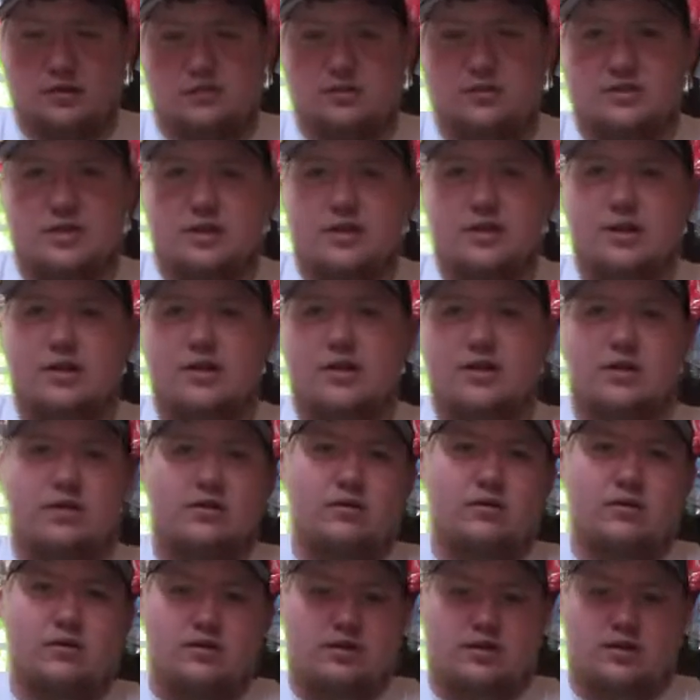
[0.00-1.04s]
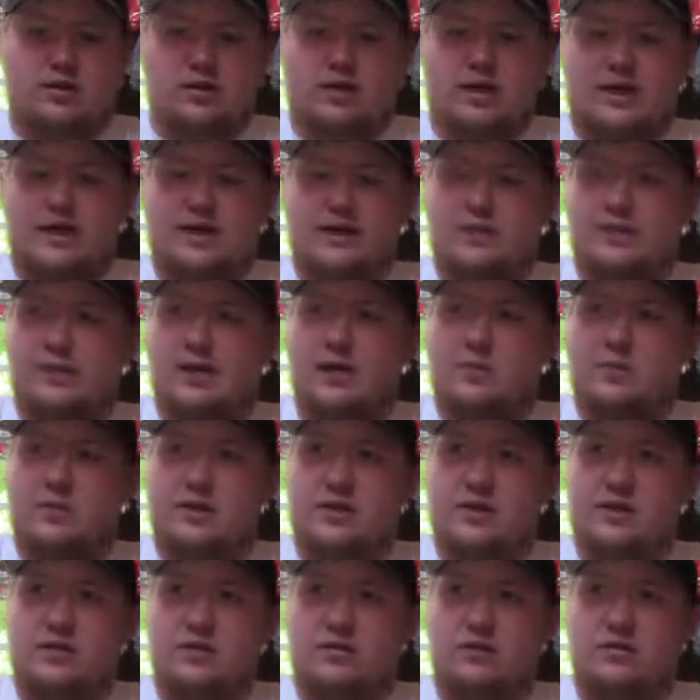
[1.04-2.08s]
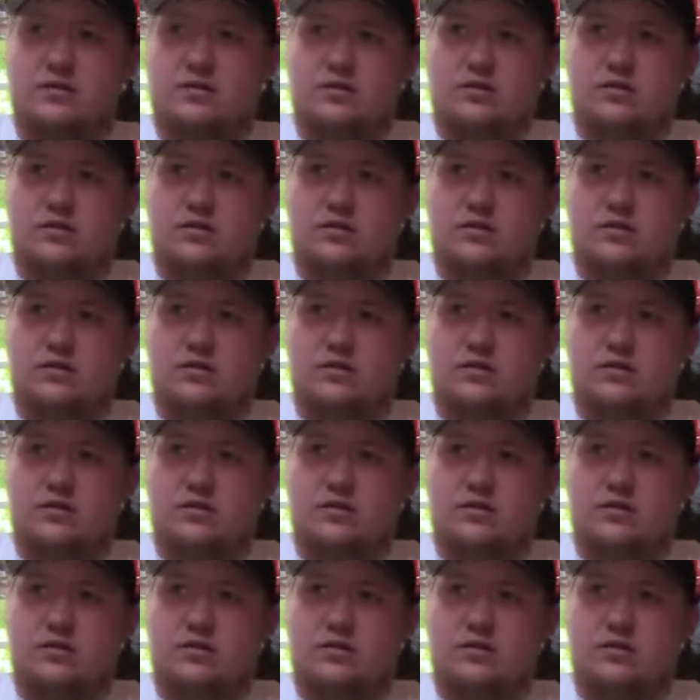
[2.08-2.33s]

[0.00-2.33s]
Sitting here, I can tap it here,